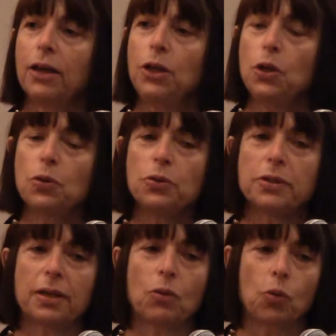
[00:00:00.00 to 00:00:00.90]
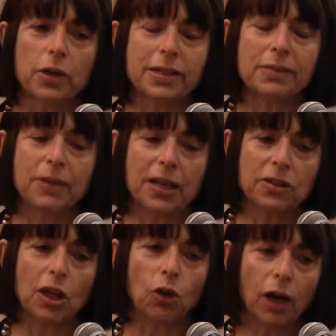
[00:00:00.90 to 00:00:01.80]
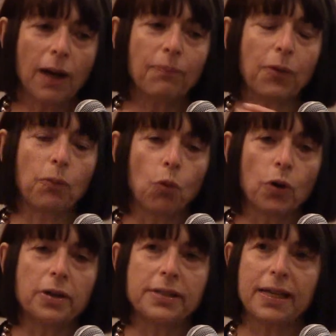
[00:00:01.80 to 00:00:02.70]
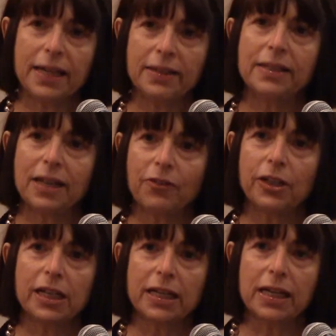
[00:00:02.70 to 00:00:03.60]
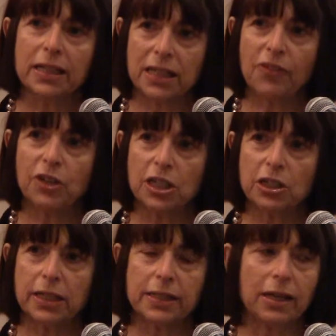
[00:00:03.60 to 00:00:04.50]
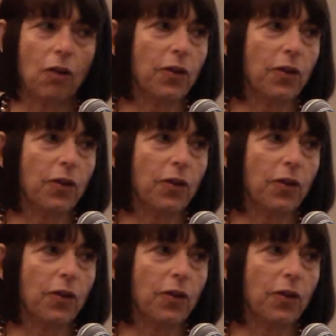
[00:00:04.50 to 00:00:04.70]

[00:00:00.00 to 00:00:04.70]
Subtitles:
use Wordsmith to look up the words in the definition itself.